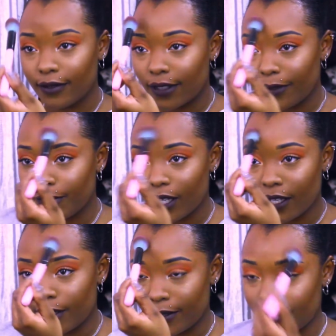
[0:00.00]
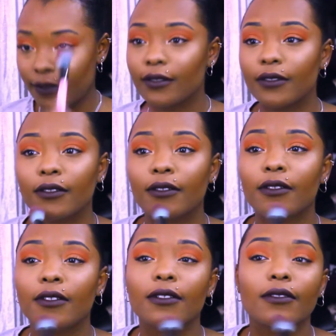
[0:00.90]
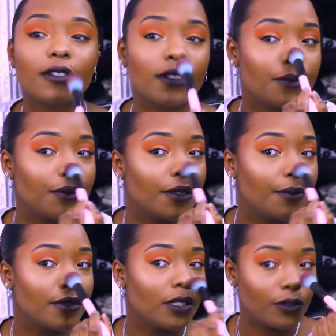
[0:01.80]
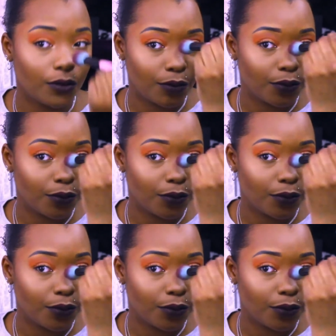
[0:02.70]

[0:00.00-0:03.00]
There we go. Do a bit more.